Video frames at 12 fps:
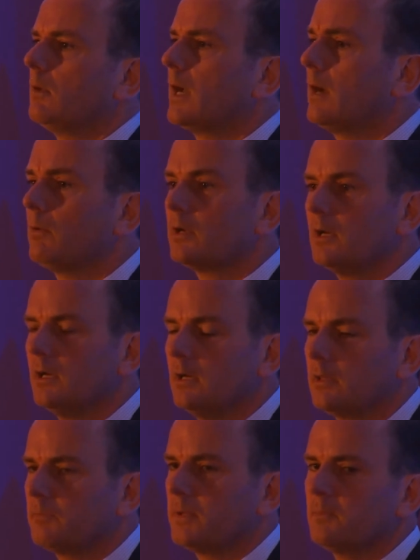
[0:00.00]
How on
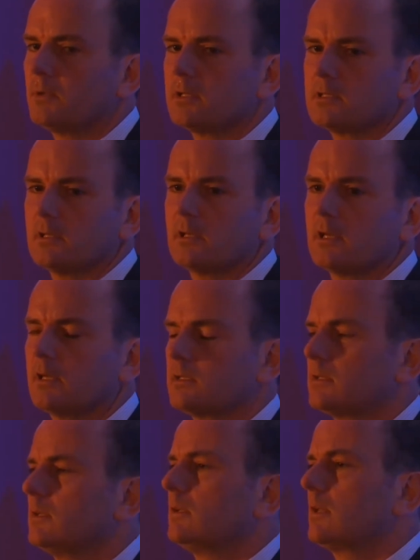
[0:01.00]
earth people are doing that?
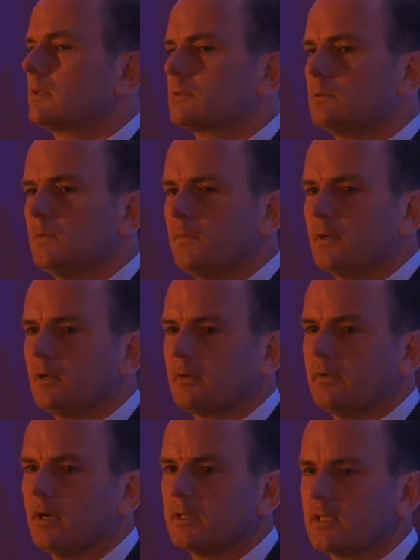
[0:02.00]
That's an awful lot
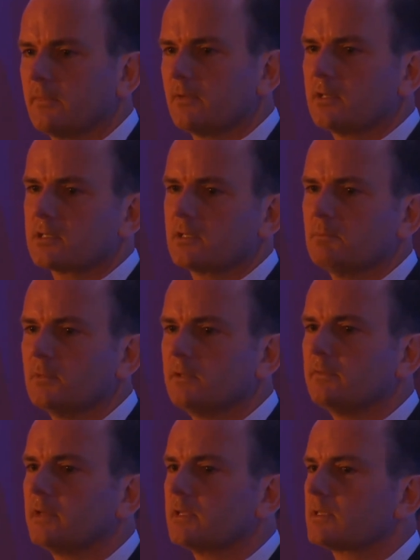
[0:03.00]
of high-definition
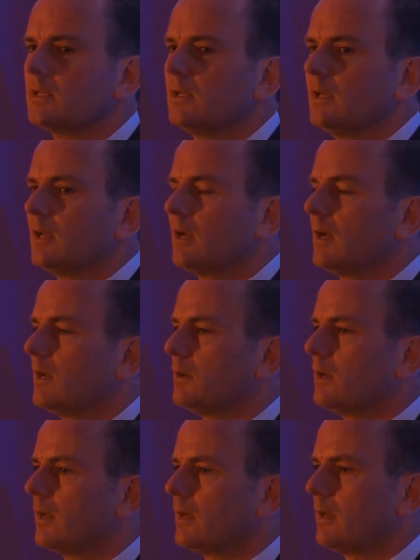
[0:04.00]
movies,
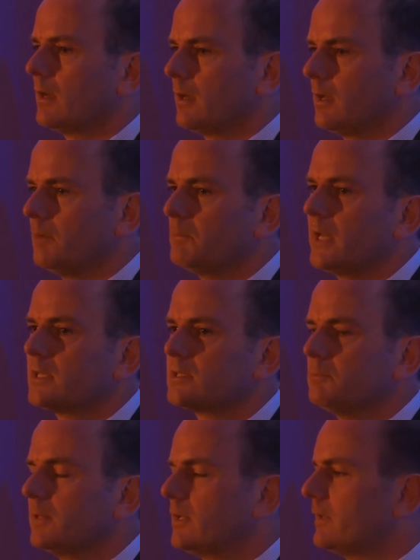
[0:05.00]
and I am led to
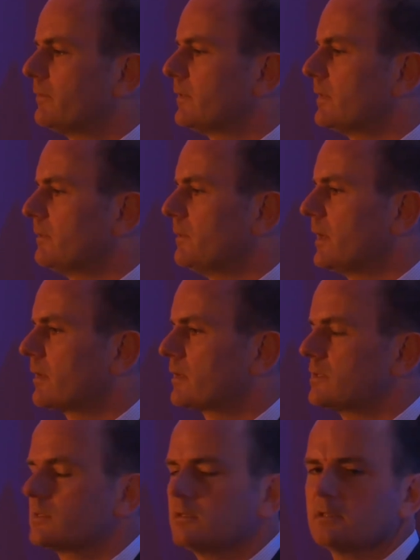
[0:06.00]
believe that the
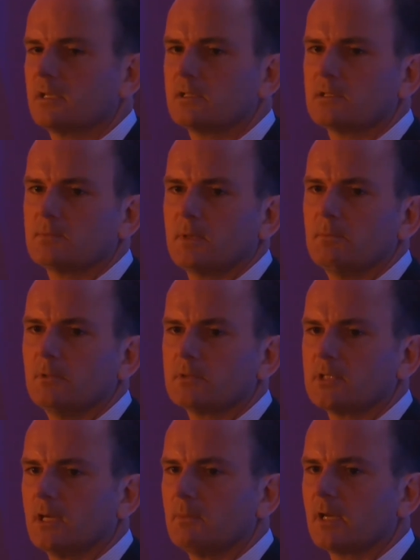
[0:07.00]
Americans do tend to spend more
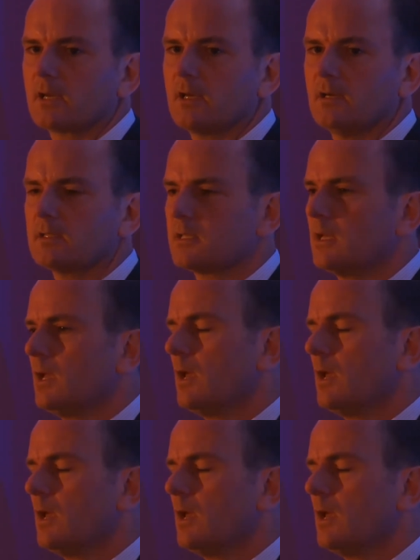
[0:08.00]
time in their cars.